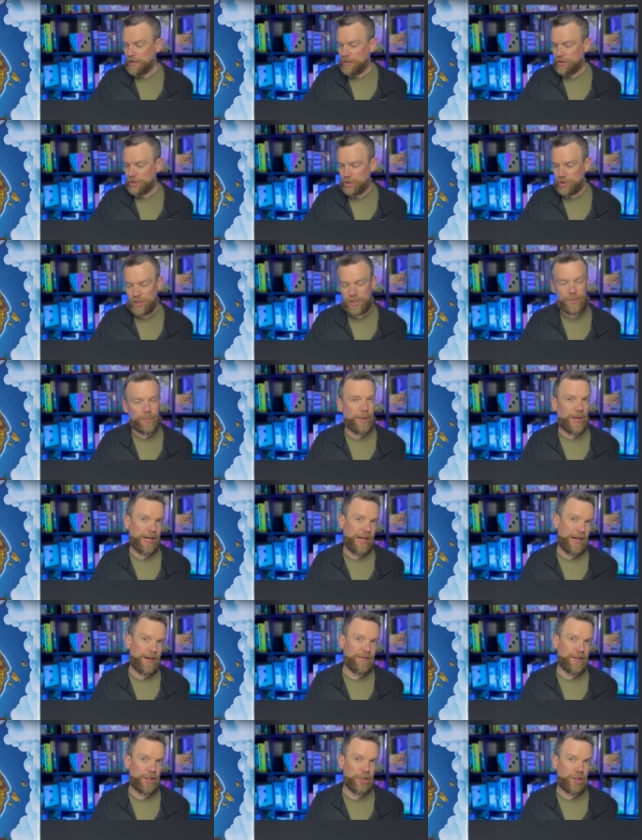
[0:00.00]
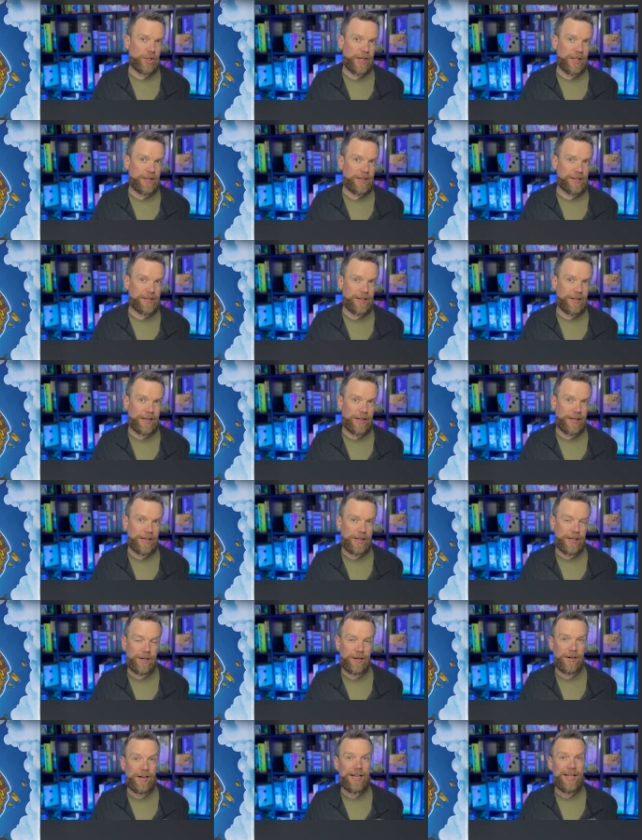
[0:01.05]
just by having shot this guy in
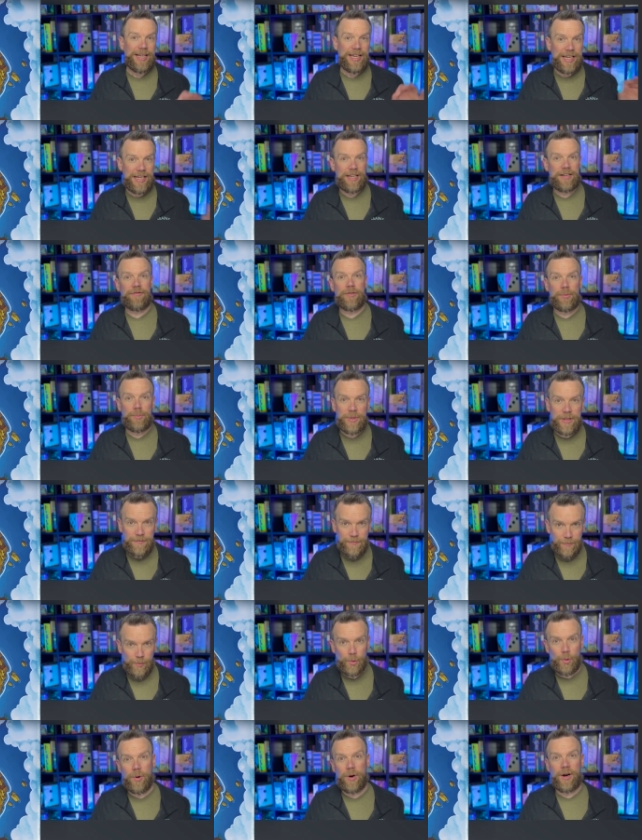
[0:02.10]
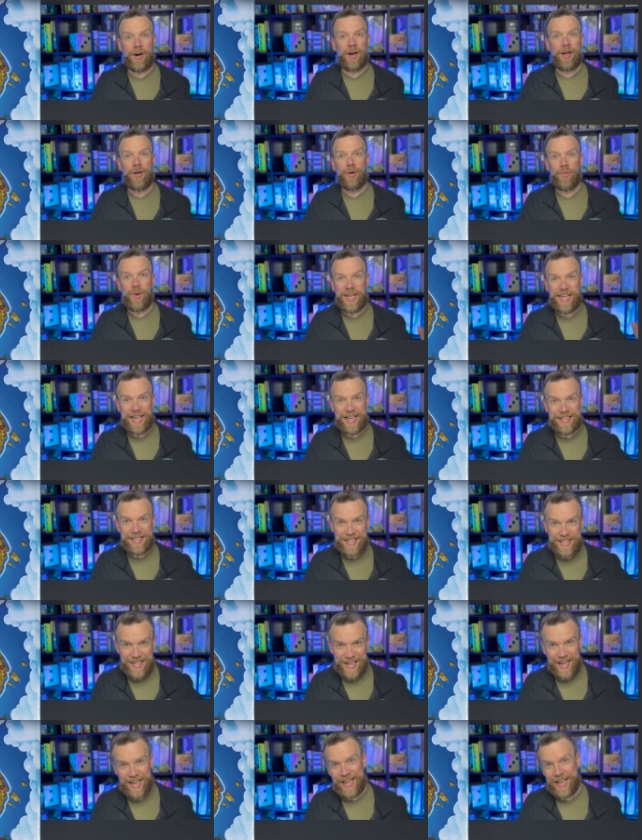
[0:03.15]
here, even before we get to
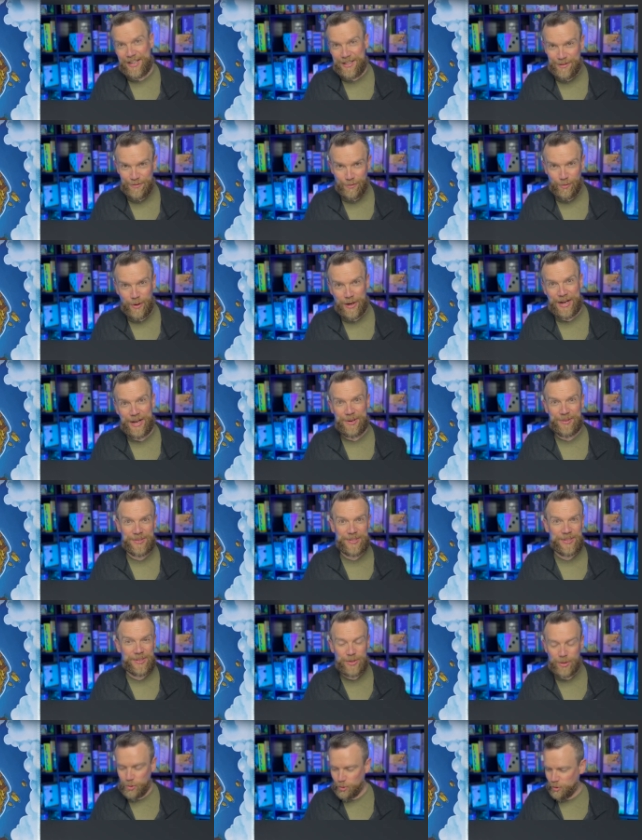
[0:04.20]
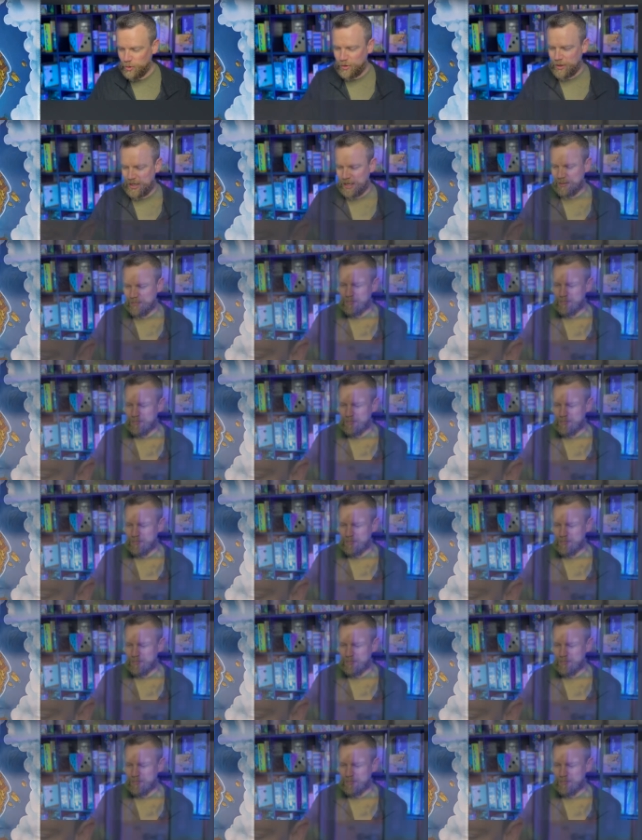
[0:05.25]
the end of round scoring.